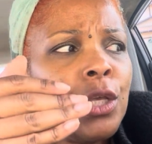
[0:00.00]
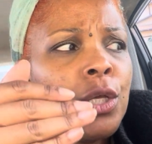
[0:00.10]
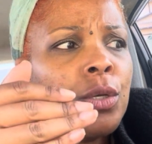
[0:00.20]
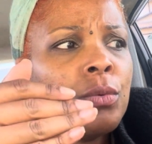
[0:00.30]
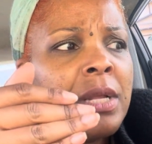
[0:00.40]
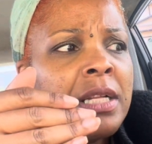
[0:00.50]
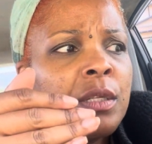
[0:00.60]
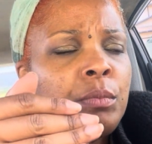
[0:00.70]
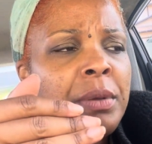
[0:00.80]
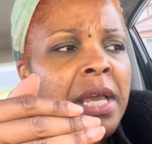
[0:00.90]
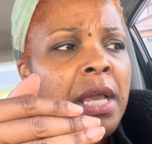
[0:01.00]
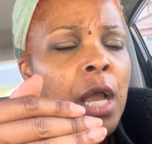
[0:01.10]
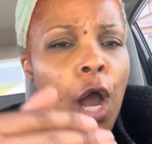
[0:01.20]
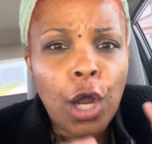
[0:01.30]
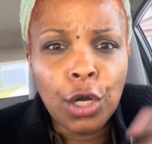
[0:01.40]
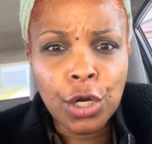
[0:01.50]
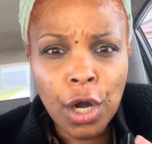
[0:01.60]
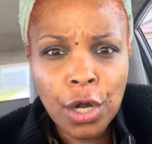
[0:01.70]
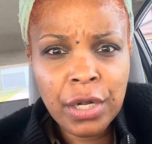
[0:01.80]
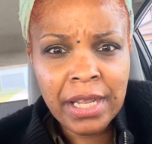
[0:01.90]
you need to be
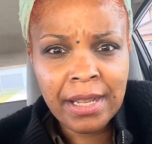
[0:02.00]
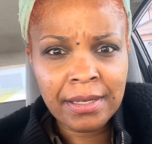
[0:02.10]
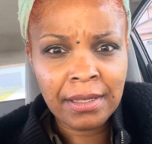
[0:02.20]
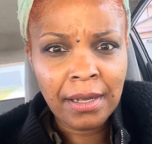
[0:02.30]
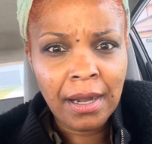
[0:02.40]
girded